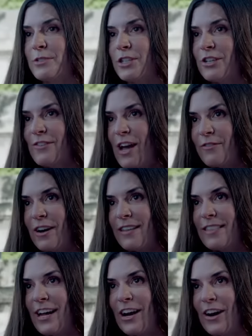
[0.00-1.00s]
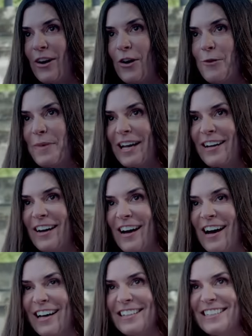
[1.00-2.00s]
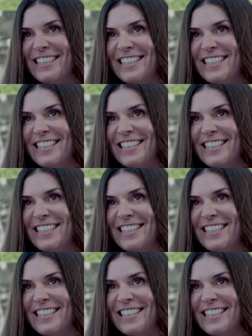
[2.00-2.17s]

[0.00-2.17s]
Turn around right there. Oh, my God.